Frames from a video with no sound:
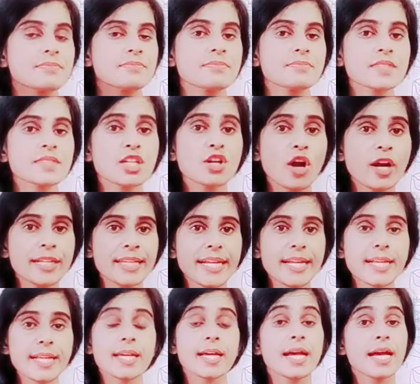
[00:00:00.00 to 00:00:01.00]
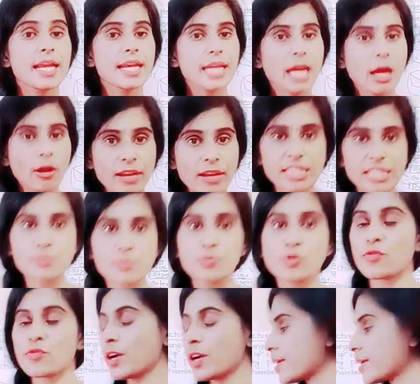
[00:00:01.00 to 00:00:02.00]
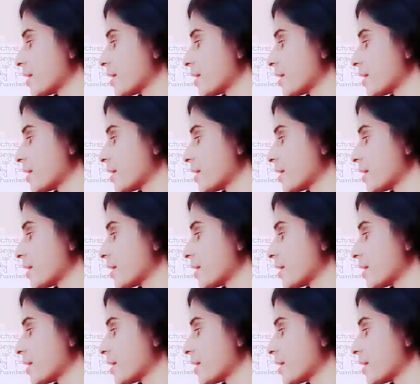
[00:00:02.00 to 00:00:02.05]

Got it? Now let's move on.